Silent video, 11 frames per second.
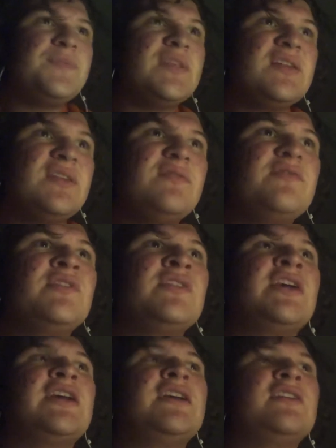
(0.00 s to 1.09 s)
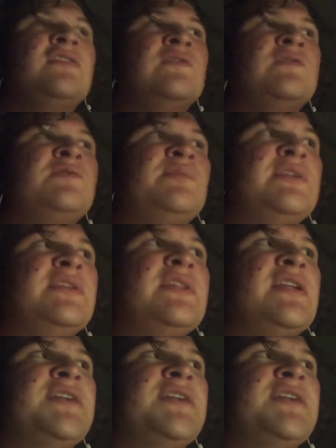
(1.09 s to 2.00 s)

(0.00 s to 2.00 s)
didn't feel like a nosebleed that